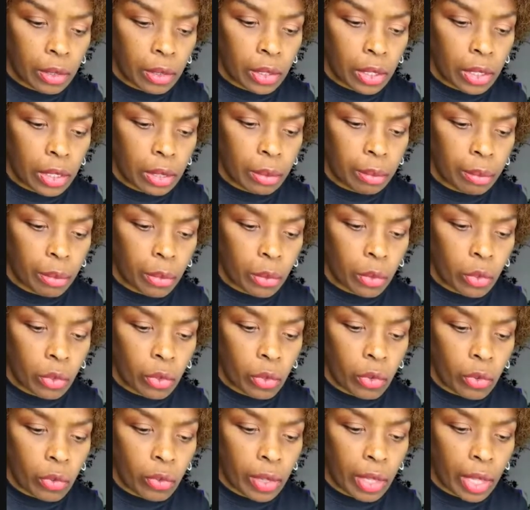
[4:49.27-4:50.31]
just
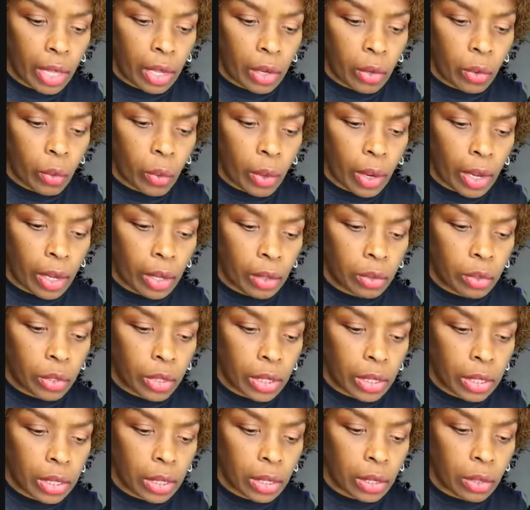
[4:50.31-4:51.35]
move that around
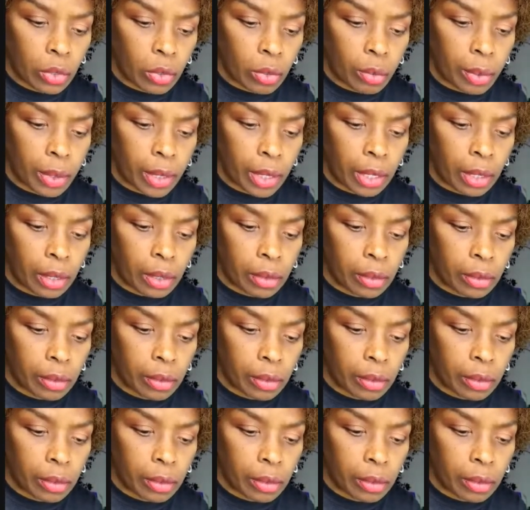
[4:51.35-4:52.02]
just a little bit.